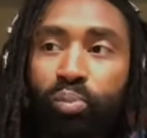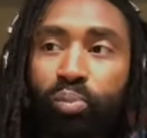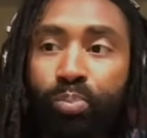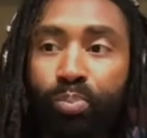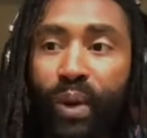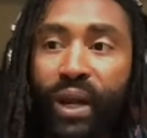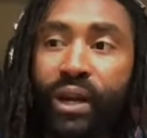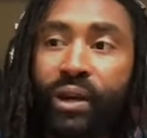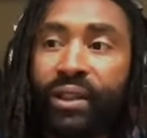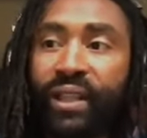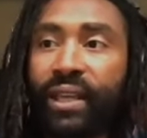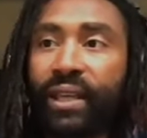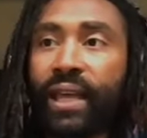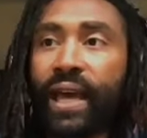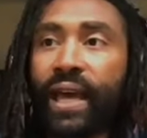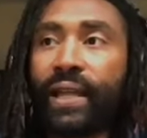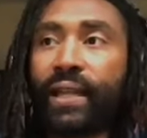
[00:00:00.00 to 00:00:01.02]
barely
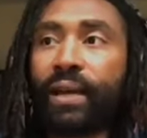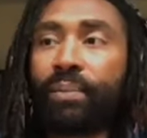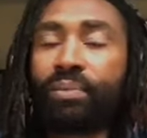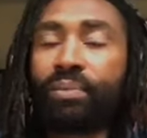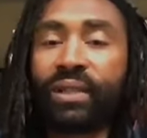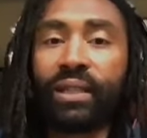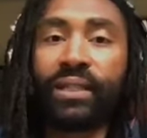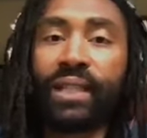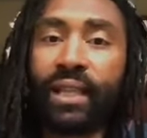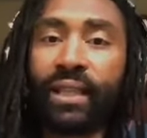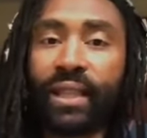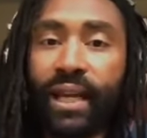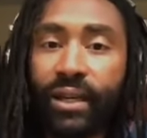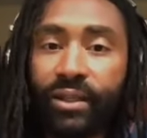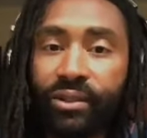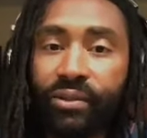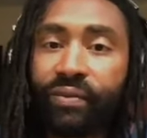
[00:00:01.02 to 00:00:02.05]
got up to
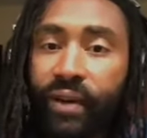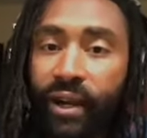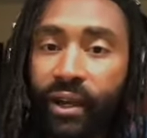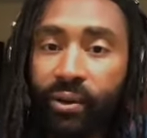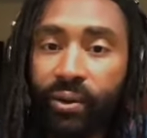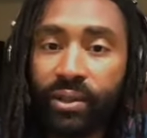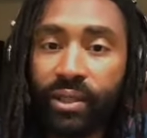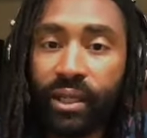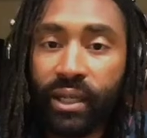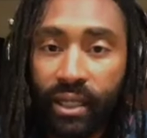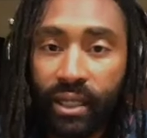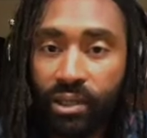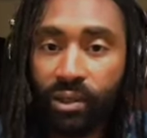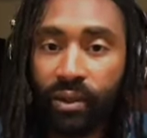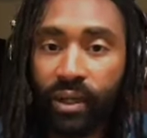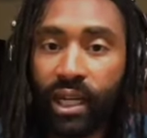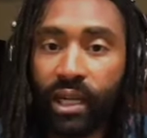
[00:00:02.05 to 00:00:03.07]
10,000 followers on
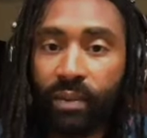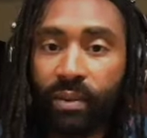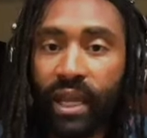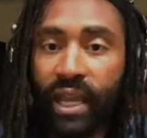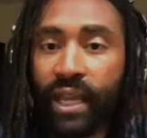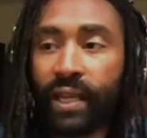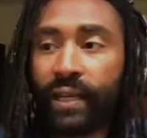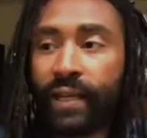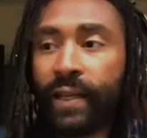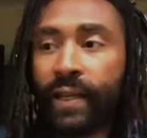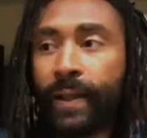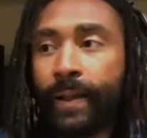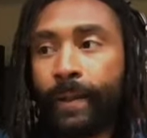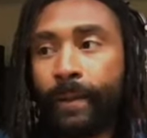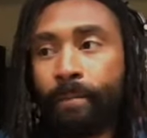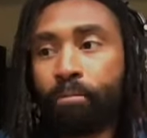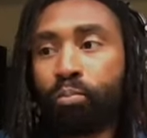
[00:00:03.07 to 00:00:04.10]
Instagram, and
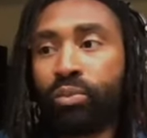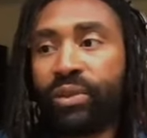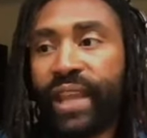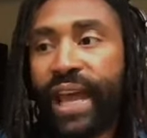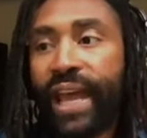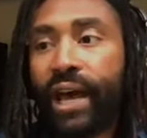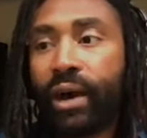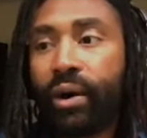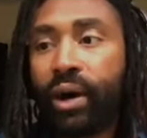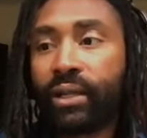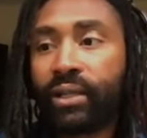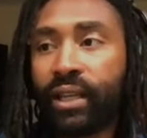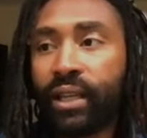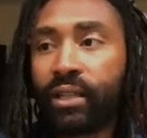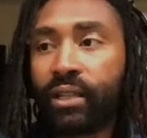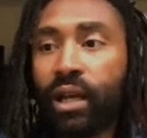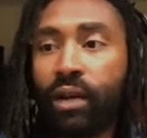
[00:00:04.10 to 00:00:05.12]
Now on
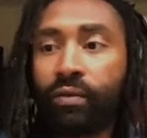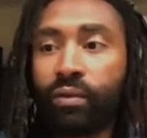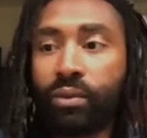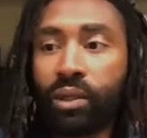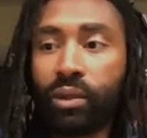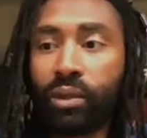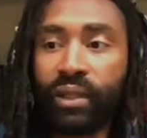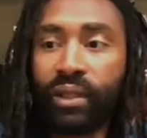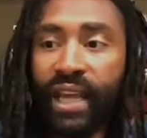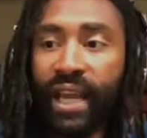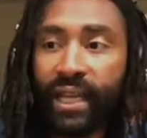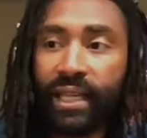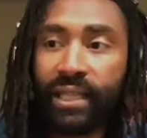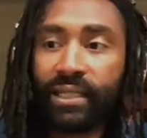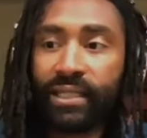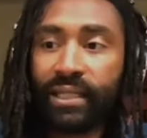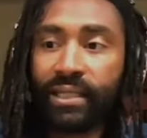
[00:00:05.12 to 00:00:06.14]
TikTok, from doing that
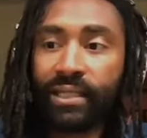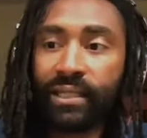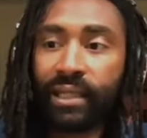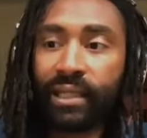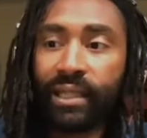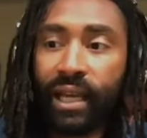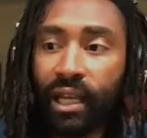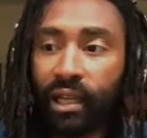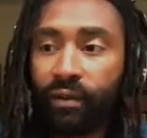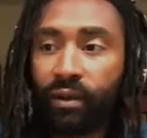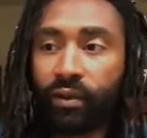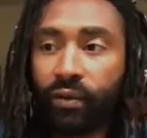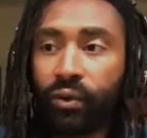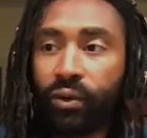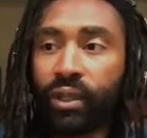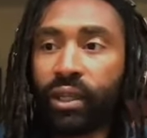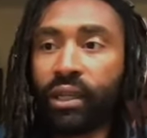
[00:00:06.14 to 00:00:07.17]
consistently, not even a
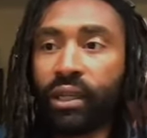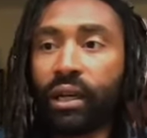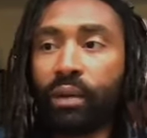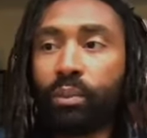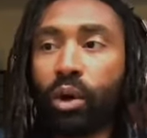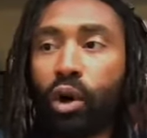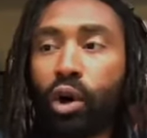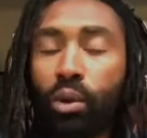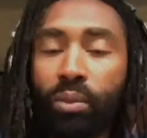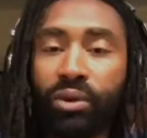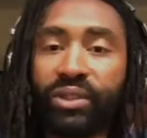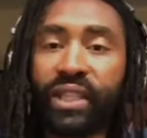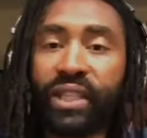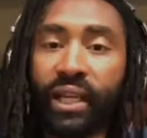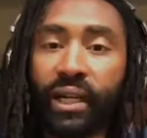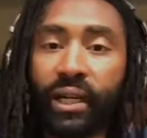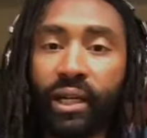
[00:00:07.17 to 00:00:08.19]
full year, I'm almost
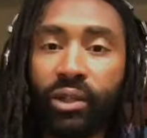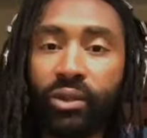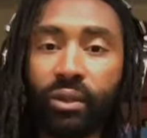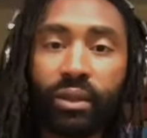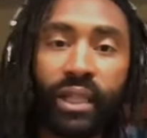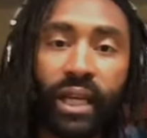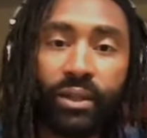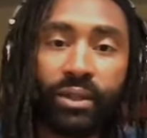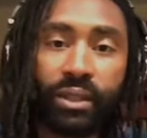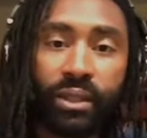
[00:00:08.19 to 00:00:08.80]
at 100,000. Wow.